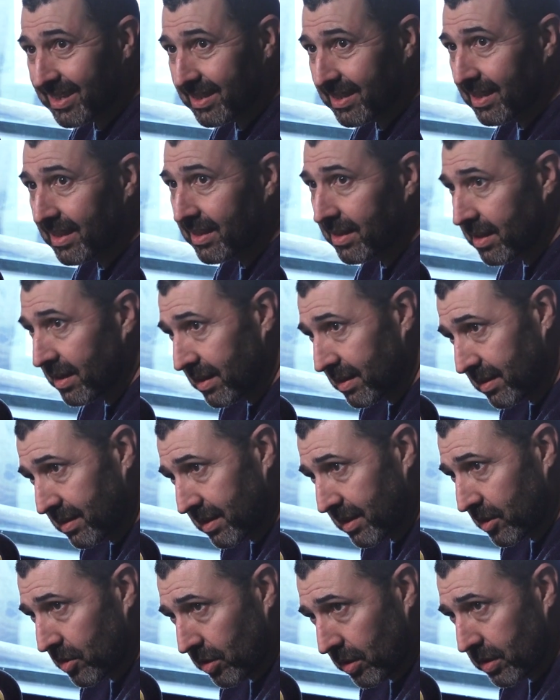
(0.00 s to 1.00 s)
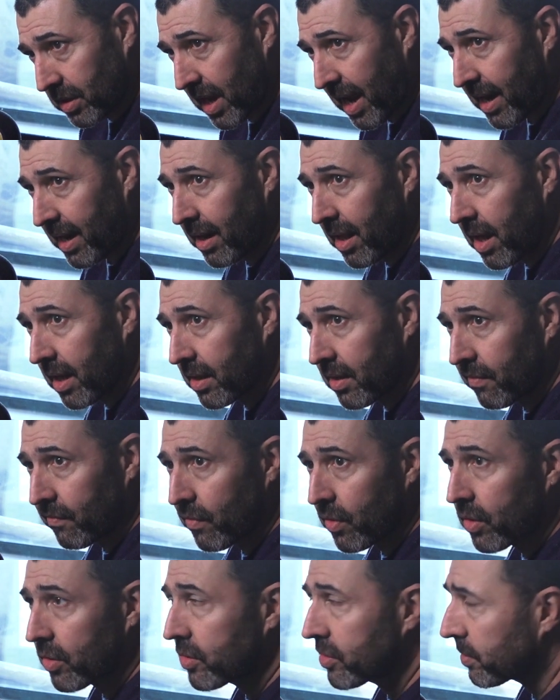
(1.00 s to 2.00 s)
and the digital to analog
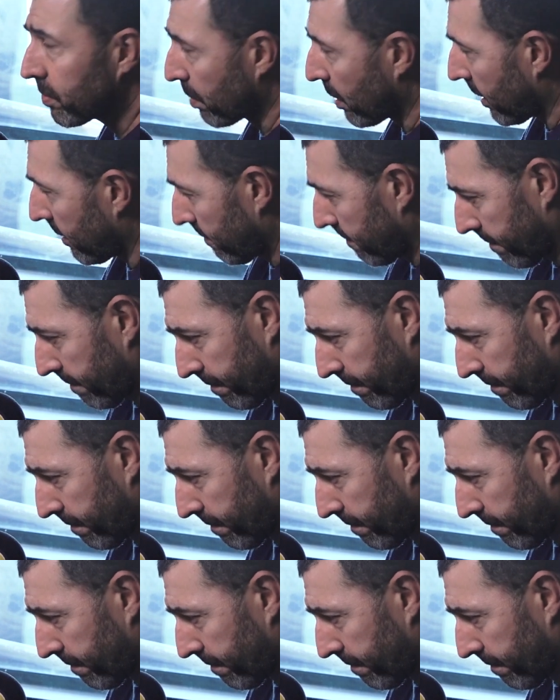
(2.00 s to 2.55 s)
converters, but